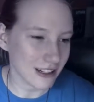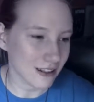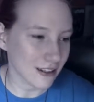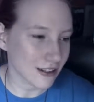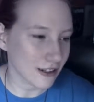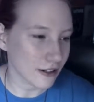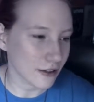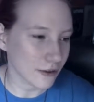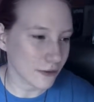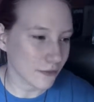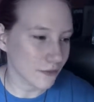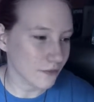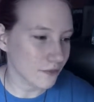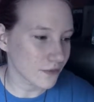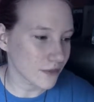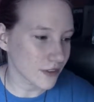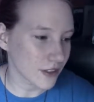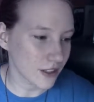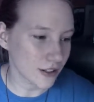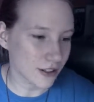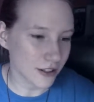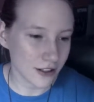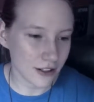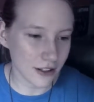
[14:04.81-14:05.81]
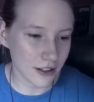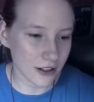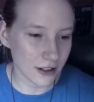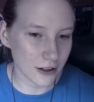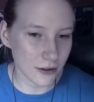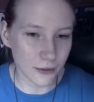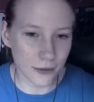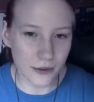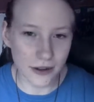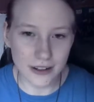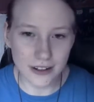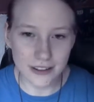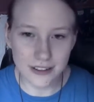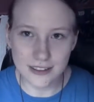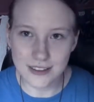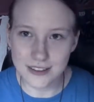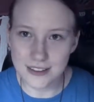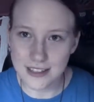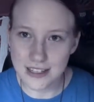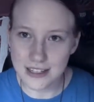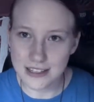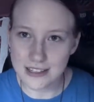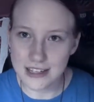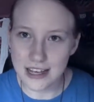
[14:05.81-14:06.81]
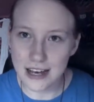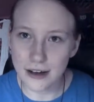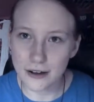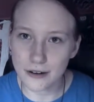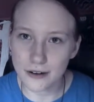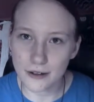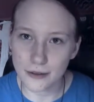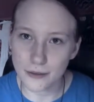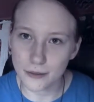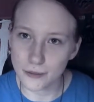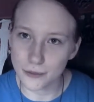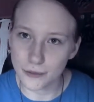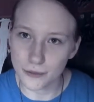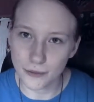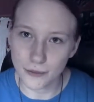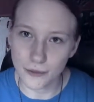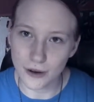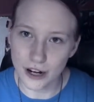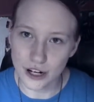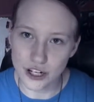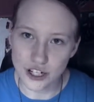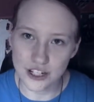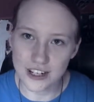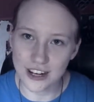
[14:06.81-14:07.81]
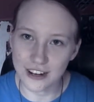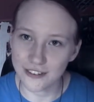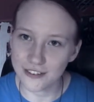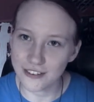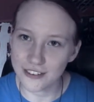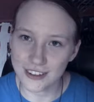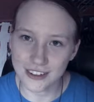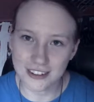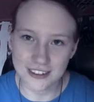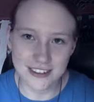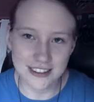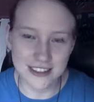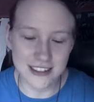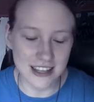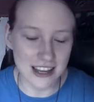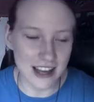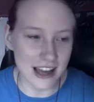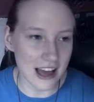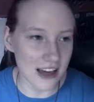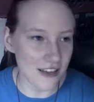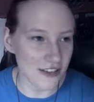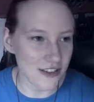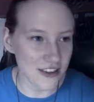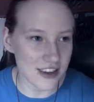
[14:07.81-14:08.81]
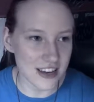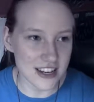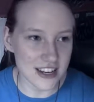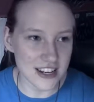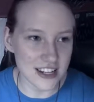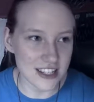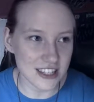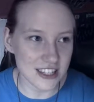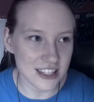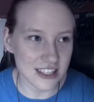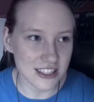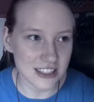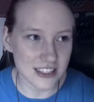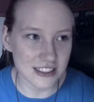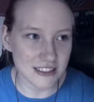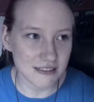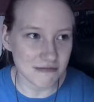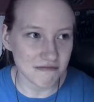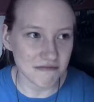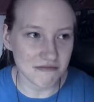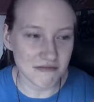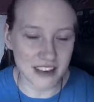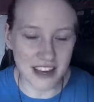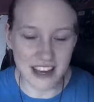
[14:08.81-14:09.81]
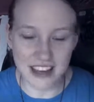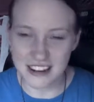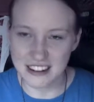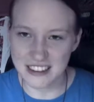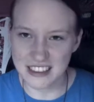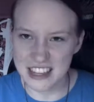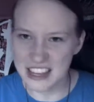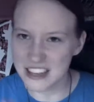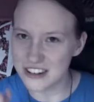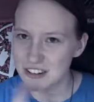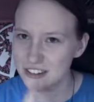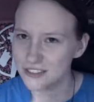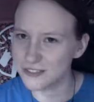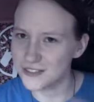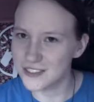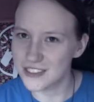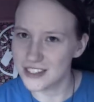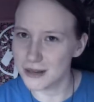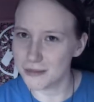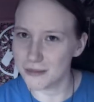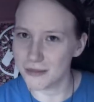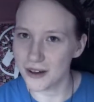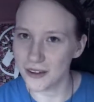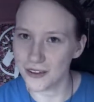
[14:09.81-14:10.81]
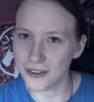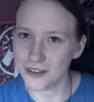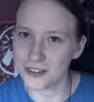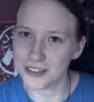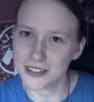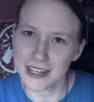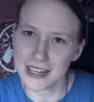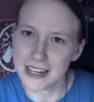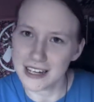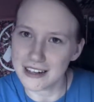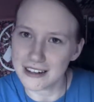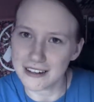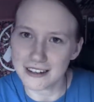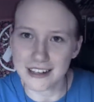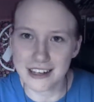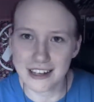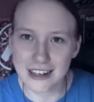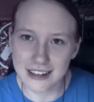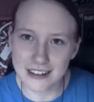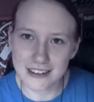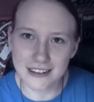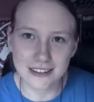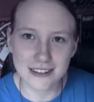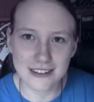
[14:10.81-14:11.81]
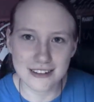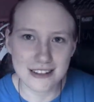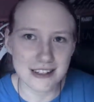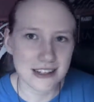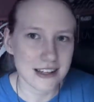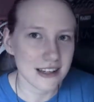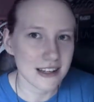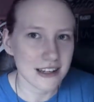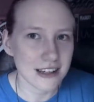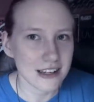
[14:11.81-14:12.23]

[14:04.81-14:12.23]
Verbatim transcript: You know, you're gonna want to sit down and watch Netflix at the end of the, at the end of some other day, and